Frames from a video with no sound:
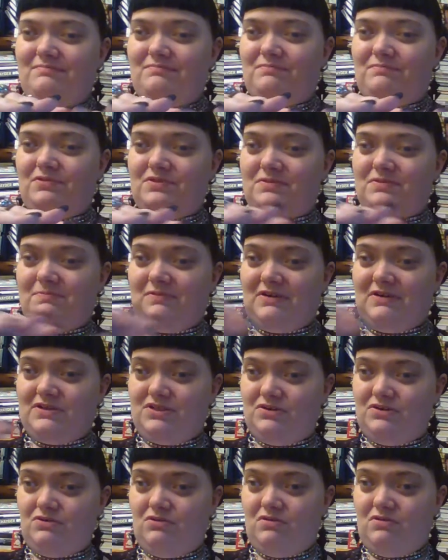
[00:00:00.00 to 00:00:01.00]
puts the
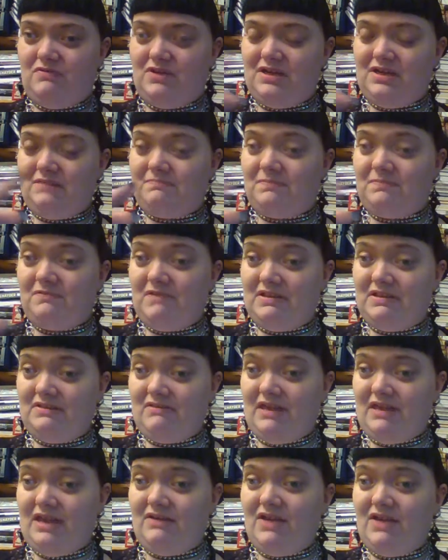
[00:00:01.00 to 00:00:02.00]
pressure over a greater
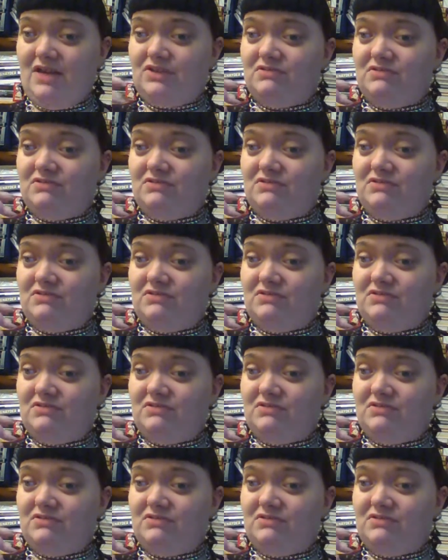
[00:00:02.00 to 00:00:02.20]
area,